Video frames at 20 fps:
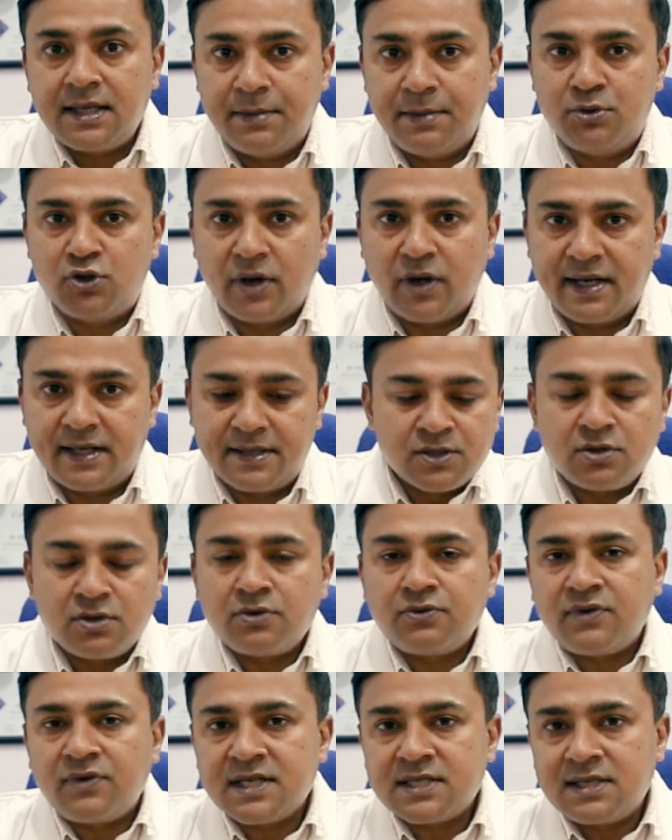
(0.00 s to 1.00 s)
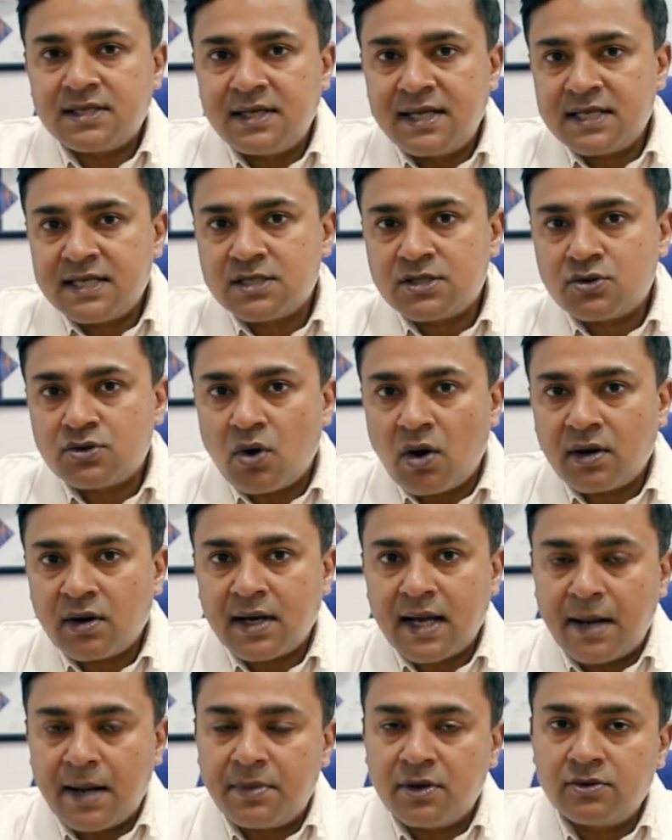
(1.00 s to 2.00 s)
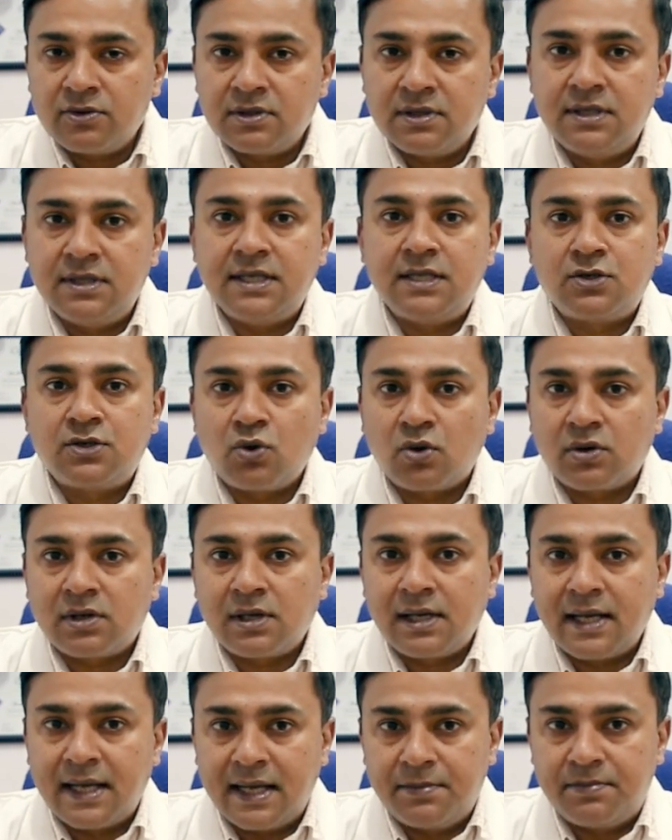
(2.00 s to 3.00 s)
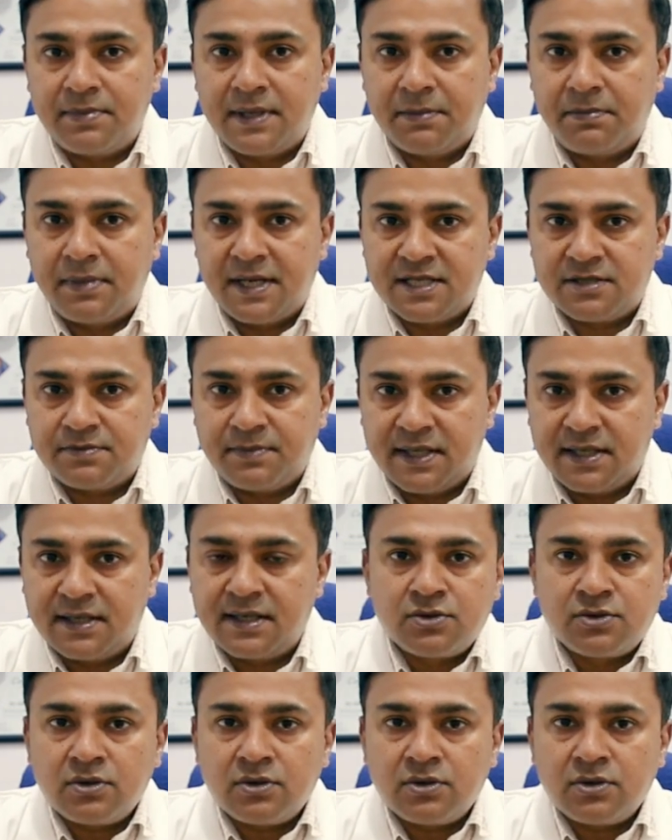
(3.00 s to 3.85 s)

hip joint. So first, let's talk about the total hip replacement.